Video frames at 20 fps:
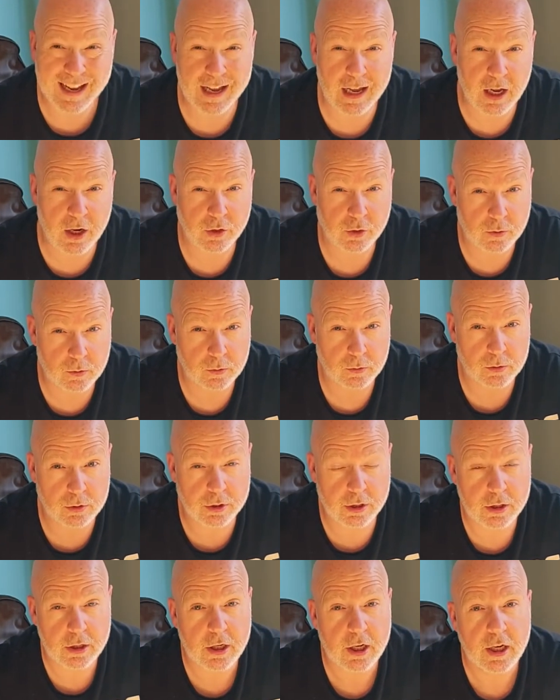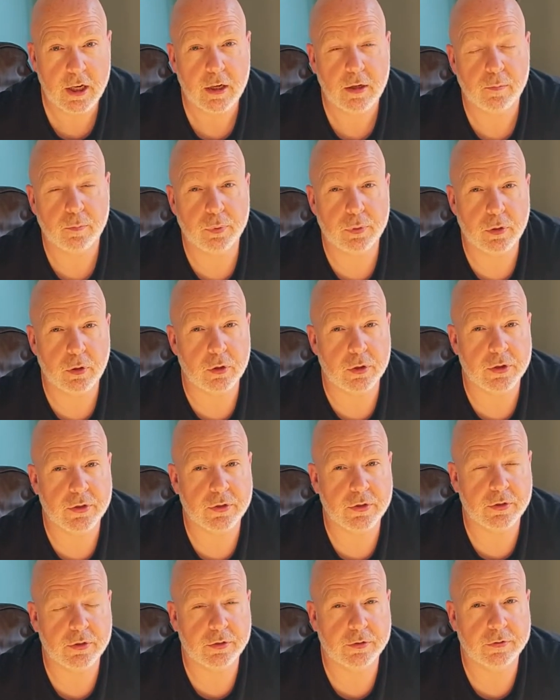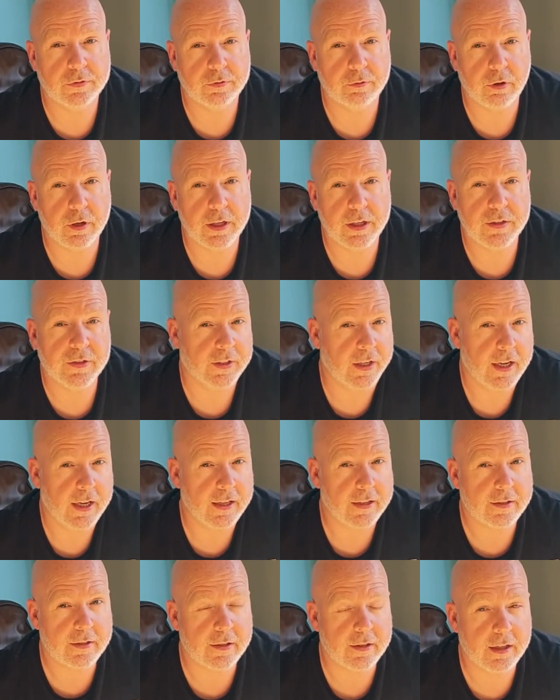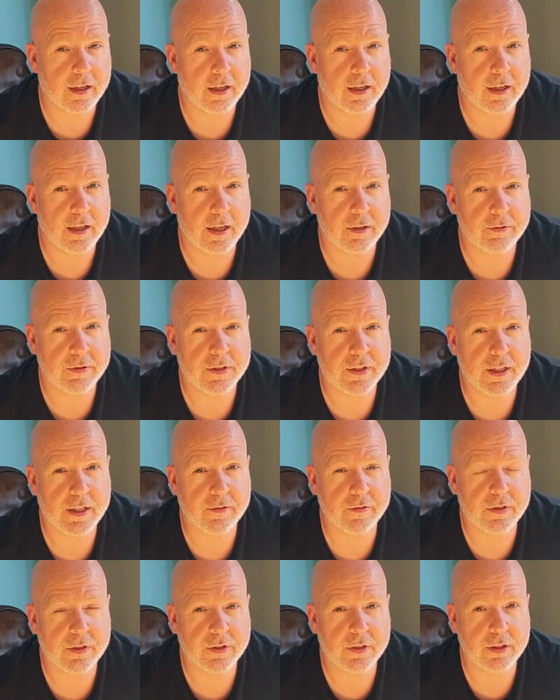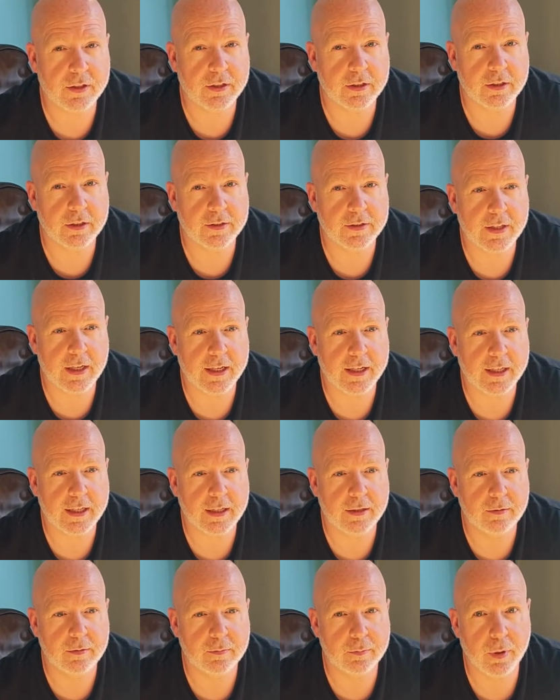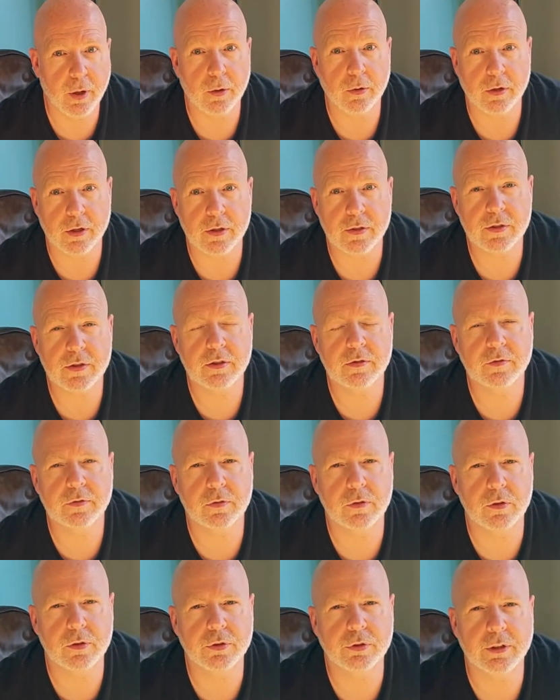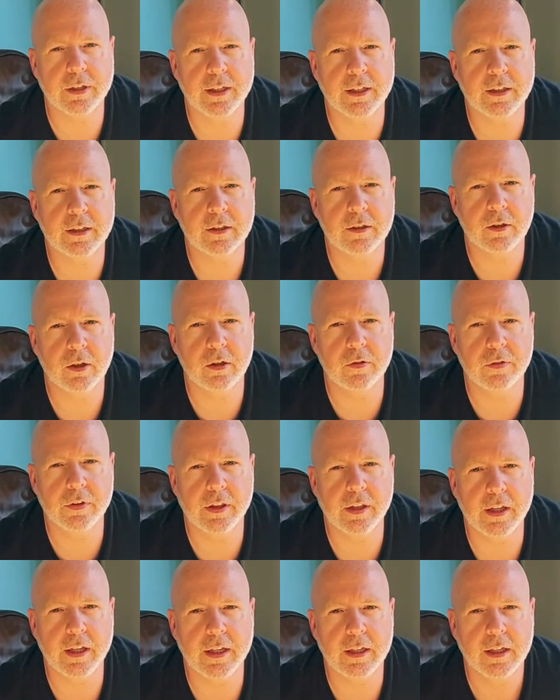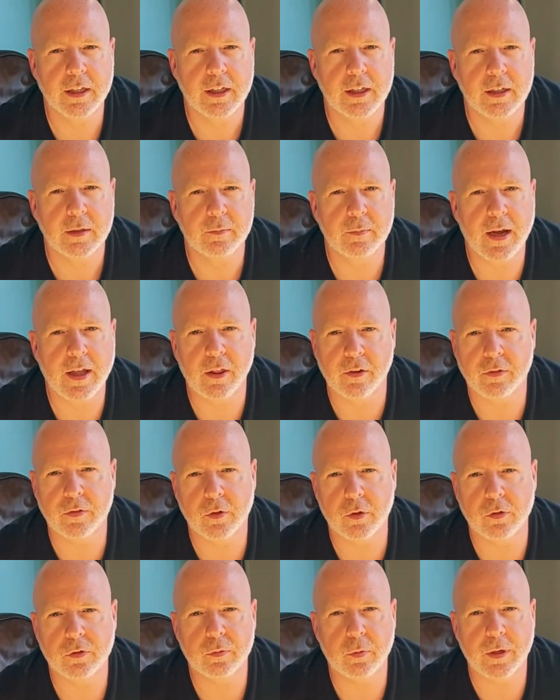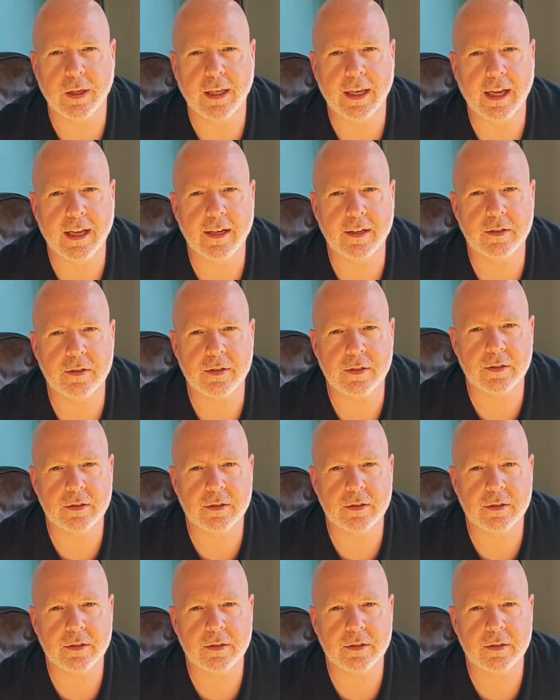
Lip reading: actual order, plus the free set that I received as a bonus for ordering over the May the 4th weekend.